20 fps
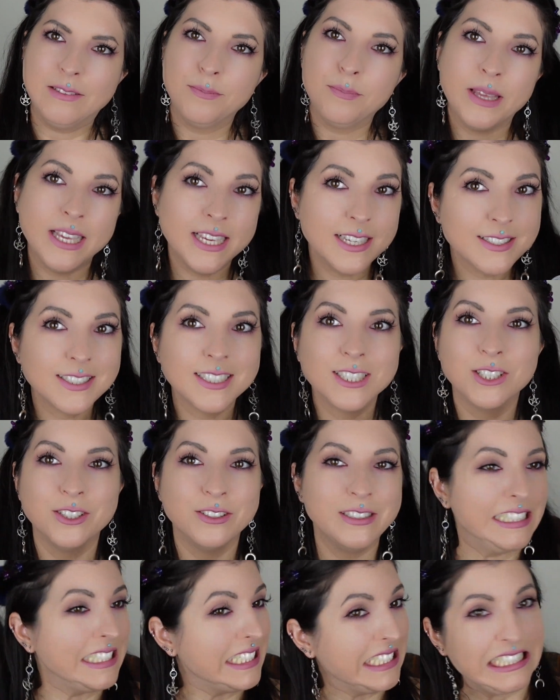piercing,
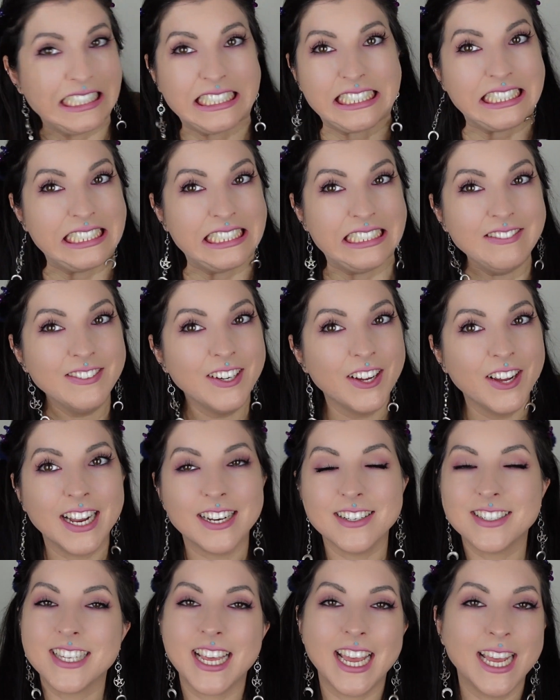I don't even know how
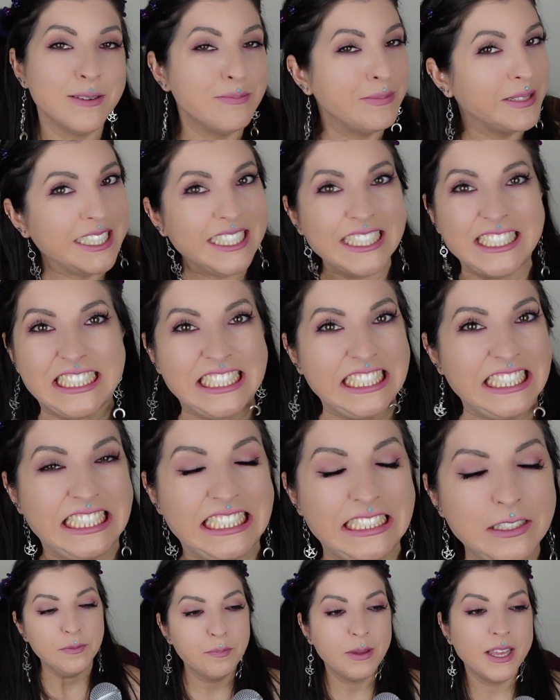to say it, but you know,
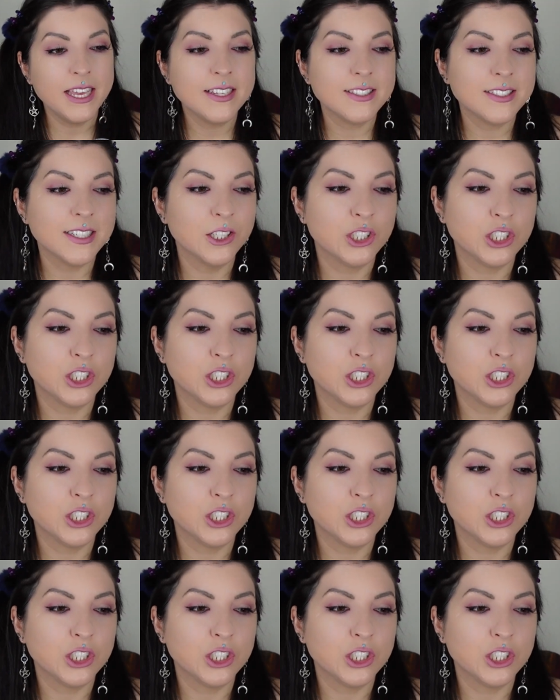piercing